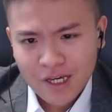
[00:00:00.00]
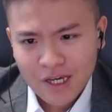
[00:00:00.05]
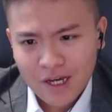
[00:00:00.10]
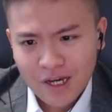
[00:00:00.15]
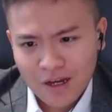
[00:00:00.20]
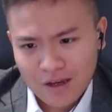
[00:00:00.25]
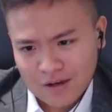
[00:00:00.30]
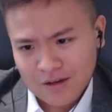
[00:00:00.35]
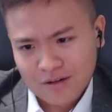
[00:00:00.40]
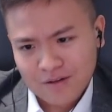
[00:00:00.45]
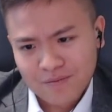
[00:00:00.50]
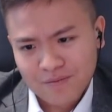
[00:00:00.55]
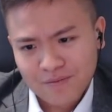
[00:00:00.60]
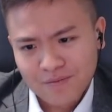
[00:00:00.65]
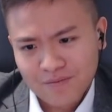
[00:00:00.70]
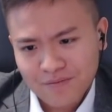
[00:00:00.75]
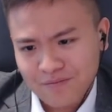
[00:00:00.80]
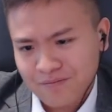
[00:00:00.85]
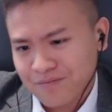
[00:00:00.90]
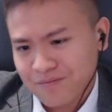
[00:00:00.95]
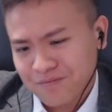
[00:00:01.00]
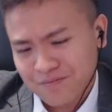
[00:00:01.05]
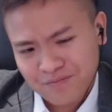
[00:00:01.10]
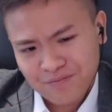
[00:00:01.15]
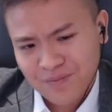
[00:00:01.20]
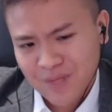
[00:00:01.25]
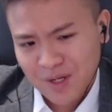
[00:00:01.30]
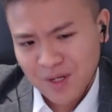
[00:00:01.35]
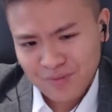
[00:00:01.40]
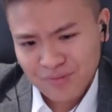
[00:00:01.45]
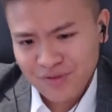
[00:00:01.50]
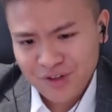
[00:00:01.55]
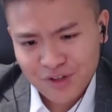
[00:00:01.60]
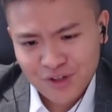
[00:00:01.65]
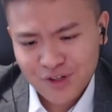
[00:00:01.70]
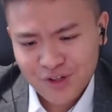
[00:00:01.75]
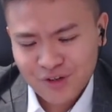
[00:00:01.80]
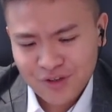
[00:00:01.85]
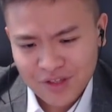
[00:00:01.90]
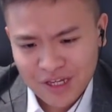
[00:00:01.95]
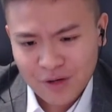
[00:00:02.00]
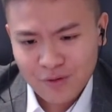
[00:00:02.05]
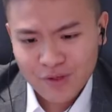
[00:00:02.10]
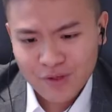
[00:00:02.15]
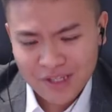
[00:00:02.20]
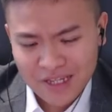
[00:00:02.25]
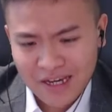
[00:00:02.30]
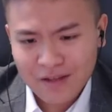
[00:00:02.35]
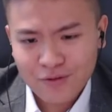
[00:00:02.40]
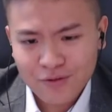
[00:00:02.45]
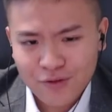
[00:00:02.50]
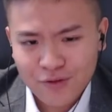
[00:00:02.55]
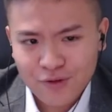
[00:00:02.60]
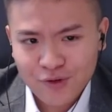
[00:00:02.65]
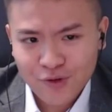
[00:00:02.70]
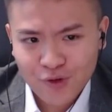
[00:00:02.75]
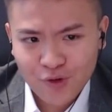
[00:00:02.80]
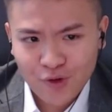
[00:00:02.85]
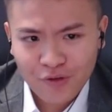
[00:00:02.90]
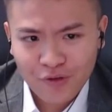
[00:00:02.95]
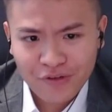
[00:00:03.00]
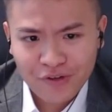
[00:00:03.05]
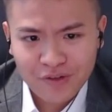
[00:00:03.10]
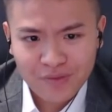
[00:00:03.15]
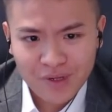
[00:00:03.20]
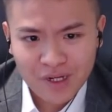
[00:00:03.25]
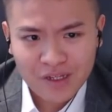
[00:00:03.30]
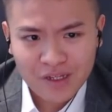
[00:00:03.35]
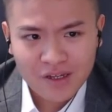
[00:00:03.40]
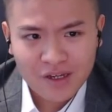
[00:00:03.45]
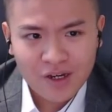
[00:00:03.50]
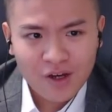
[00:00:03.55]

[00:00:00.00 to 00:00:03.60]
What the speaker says: I'm pretty sure they will tell you the tutorial, but